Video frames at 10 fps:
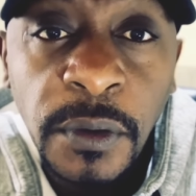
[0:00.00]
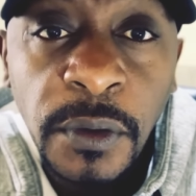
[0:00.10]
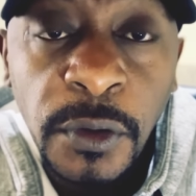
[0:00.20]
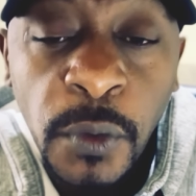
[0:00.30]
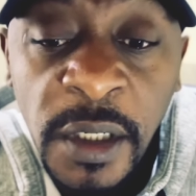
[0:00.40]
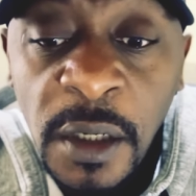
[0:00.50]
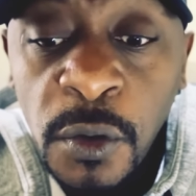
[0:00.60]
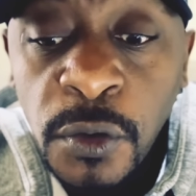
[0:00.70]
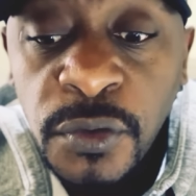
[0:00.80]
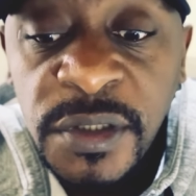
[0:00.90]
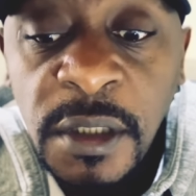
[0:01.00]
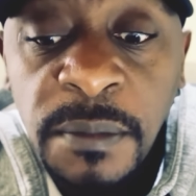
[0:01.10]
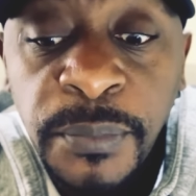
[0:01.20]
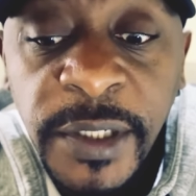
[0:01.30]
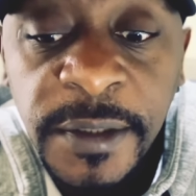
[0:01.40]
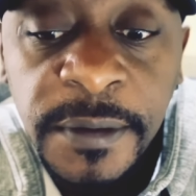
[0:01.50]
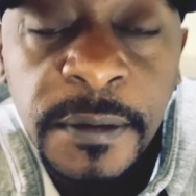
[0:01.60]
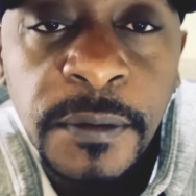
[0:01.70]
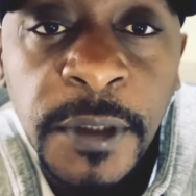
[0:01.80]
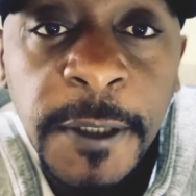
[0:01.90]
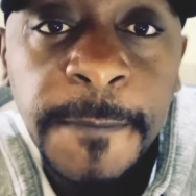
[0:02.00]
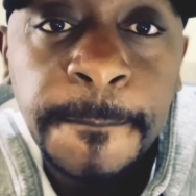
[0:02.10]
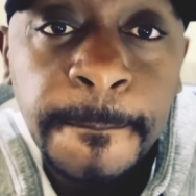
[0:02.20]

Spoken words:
you are now going to start praying, okay?